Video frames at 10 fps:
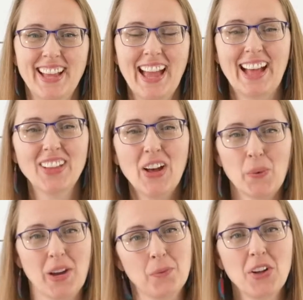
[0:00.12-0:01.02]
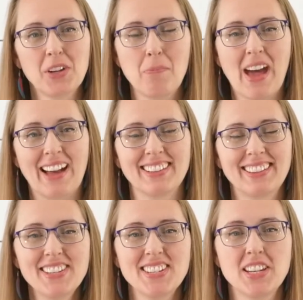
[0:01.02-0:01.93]
Hello and welcome back.
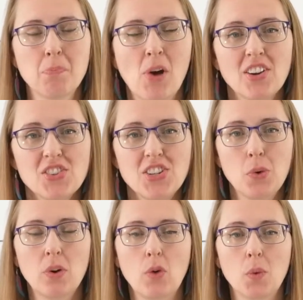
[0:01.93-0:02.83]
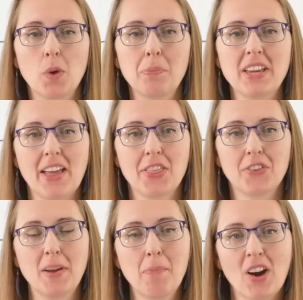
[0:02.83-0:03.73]
This is part two of what will be a
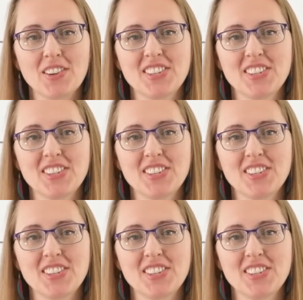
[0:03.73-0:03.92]
three-part